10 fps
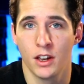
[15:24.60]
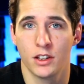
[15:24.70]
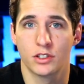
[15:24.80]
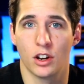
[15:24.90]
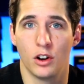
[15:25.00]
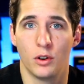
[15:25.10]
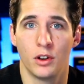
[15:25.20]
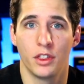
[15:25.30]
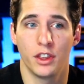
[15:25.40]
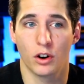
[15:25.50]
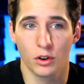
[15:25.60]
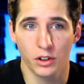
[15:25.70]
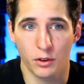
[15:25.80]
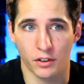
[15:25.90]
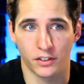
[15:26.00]
So the
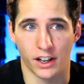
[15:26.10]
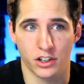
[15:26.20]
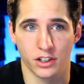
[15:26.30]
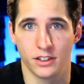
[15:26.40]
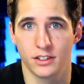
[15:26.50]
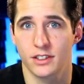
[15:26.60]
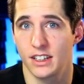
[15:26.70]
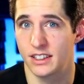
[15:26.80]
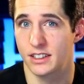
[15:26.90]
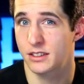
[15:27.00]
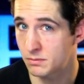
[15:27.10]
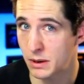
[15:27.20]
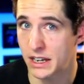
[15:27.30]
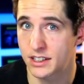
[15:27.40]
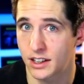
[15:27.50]
early reflections is
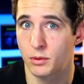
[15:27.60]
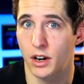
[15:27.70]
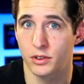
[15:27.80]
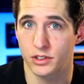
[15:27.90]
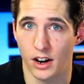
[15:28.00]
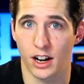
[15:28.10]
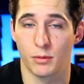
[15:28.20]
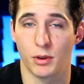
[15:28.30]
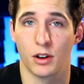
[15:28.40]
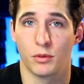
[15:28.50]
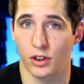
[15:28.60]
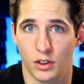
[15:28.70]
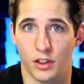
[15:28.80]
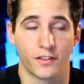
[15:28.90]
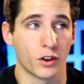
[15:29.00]
basically what I was talking about with
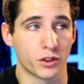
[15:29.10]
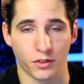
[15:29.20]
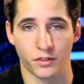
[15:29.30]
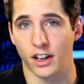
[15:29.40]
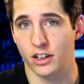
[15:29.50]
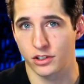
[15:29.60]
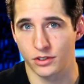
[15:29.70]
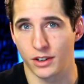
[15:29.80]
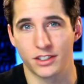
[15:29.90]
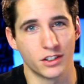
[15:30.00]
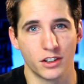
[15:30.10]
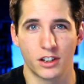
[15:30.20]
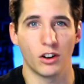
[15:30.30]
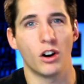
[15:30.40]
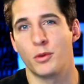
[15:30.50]
the first reflections, right? So you
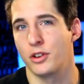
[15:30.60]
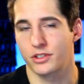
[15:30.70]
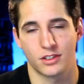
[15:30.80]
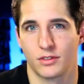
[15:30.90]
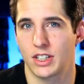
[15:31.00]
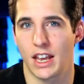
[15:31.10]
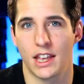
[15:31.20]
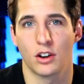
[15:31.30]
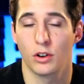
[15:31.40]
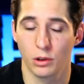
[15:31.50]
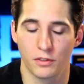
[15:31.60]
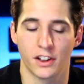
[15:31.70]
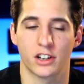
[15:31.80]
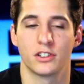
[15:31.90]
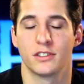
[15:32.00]
can almost say the early
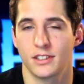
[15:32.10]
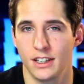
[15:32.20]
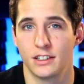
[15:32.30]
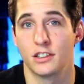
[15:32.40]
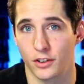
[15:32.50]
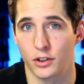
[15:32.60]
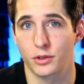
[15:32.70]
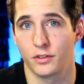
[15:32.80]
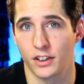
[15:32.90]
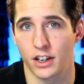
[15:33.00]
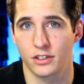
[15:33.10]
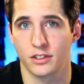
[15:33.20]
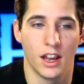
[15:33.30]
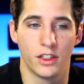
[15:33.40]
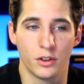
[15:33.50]
reflections is the first
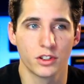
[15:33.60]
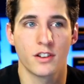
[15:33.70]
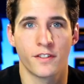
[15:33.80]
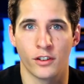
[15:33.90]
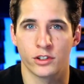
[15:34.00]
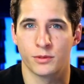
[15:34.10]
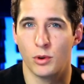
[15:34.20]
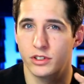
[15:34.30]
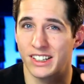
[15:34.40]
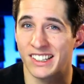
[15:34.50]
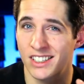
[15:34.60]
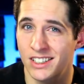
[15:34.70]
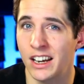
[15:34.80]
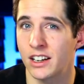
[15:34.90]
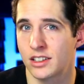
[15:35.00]
reflections. And those are the first most
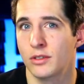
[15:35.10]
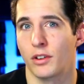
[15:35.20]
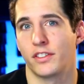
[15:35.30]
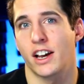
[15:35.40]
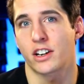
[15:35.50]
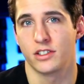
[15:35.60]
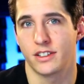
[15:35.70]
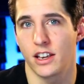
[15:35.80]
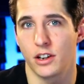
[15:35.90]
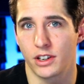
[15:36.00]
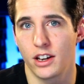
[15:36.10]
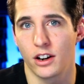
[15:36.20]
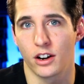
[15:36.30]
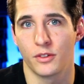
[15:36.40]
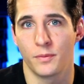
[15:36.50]
distinct reflections that you'll
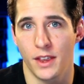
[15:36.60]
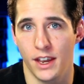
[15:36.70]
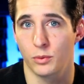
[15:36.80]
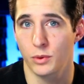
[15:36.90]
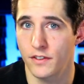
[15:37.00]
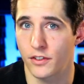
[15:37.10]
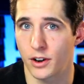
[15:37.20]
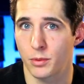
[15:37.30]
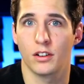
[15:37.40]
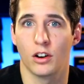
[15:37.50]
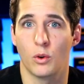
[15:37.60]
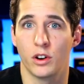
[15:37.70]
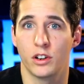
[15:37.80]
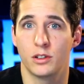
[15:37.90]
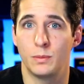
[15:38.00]
hear in reverb are
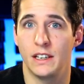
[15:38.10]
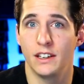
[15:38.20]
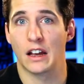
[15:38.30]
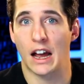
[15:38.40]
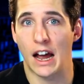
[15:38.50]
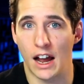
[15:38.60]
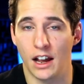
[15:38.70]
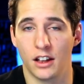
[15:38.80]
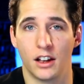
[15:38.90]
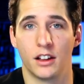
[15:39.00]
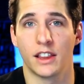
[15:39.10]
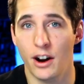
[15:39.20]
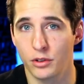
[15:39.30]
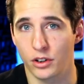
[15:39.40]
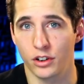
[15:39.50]
going to be
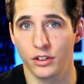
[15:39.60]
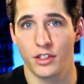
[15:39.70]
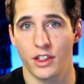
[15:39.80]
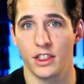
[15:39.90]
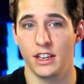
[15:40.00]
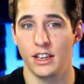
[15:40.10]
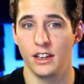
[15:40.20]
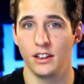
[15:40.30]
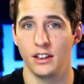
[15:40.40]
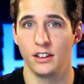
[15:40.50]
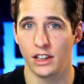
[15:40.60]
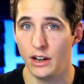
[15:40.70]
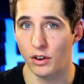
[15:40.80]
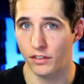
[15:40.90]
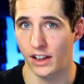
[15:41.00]
louder than the
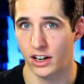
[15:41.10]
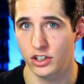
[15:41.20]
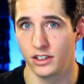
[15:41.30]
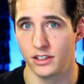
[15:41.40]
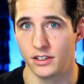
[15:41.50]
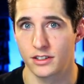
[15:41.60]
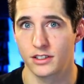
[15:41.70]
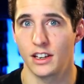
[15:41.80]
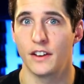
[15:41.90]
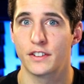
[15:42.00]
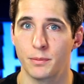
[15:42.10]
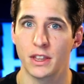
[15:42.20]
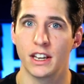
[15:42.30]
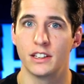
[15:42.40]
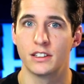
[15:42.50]
late reflections if
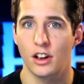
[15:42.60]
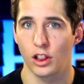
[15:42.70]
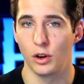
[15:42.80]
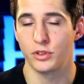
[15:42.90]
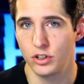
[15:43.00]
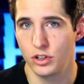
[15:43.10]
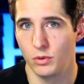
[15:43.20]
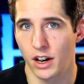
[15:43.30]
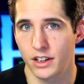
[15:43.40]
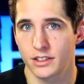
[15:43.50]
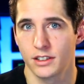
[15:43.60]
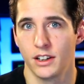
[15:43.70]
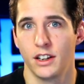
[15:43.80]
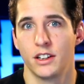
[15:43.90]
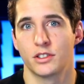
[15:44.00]
something is close to us.
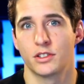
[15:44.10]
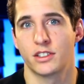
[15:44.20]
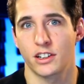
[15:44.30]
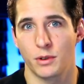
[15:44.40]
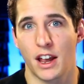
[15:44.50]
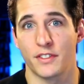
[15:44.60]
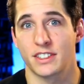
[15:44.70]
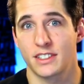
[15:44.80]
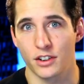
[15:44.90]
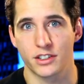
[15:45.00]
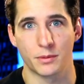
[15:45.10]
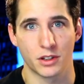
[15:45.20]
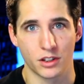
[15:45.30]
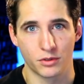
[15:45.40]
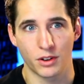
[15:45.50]
So essentially we have a stair step.
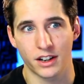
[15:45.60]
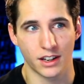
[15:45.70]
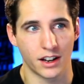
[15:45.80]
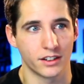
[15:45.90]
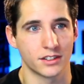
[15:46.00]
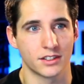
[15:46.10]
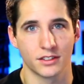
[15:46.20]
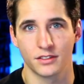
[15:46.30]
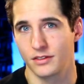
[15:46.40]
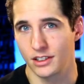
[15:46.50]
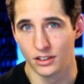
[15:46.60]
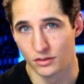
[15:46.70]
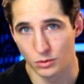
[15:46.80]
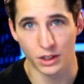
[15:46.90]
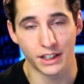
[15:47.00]
So the direct sound is
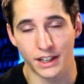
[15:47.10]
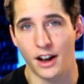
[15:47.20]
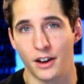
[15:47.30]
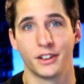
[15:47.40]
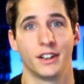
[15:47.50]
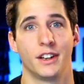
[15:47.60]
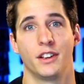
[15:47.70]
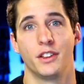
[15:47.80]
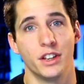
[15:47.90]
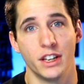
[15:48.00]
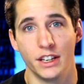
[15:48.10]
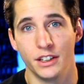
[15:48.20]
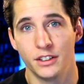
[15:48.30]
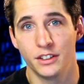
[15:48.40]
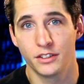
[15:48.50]
really loud.
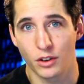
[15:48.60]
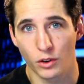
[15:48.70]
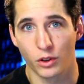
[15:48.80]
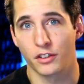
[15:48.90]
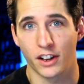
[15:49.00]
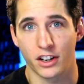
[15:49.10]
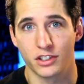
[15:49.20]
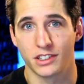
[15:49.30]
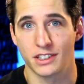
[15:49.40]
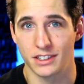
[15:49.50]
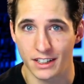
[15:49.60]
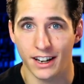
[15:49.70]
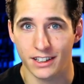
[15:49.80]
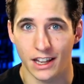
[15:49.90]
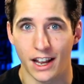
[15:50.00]
The early reflections is the
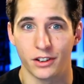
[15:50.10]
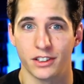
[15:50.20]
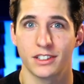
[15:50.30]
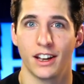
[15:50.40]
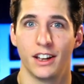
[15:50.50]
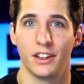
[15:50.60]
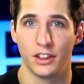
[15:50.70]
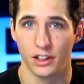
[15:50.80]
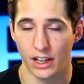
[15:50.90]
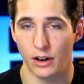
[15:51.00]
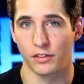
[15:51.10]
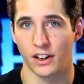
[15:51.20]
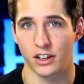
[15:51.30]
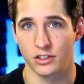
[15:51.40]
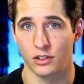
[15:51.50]
next loudest, and then the late
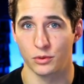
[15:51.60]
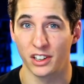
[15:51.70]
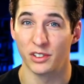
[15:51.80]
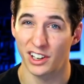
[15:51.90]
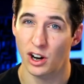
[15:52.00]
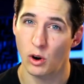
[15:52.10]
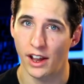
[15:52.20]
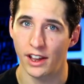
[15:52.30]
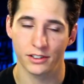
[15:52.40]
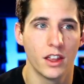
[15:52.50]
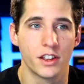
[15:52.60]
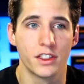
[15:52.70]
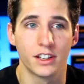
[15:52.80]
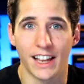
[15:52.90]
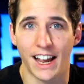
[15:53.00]
reflections are really, really quiet. Then
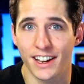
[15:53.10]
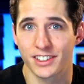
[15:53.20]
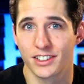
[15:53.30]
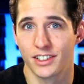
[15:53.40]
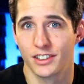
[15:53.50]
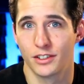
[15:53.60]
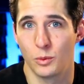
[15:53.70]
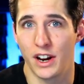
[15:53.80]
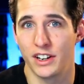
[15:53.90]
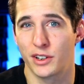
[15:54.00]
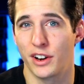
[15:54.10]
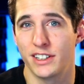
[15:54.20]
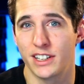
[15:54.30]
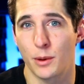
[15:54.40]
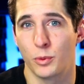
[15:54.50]
the last way to
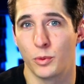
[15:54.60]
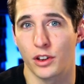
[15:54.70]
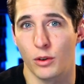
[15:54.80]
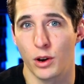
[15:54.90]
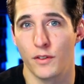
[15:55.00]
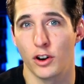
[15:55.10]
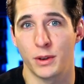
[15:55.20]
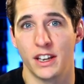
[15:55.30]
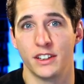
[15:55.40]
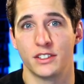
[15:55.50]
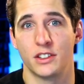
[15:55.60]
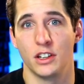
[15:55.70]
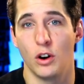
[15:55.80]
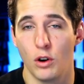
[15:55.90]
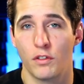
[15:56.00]
create depth with our reverb is the
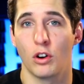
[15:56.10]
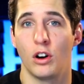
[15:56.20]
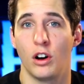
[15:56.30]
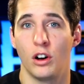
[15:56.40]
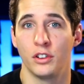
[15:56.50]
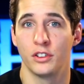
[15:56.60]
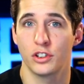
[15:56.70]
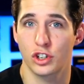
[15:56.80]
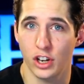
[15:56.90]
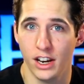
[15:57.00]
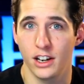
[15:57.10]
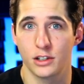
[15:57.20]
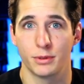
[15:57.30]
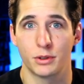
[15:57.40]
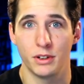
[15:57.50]
overall
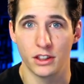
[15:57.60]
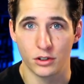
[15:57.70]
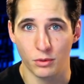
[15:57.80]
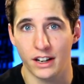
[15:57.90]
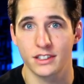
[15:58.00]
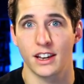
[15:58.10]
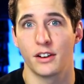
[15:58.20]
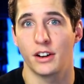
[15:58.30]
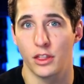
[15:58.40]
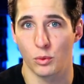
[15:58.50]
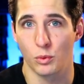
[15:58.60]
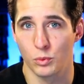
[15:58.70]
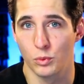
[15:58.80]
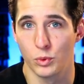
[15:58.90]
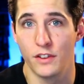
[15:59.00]
change between the direct sound and the
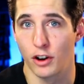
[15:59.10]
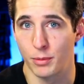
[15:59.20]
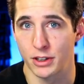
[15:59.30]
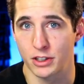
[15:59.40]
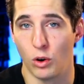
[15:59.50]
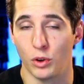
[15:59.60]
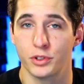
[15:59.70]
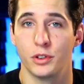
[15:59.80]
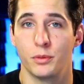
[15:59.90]
reverb as a whole. So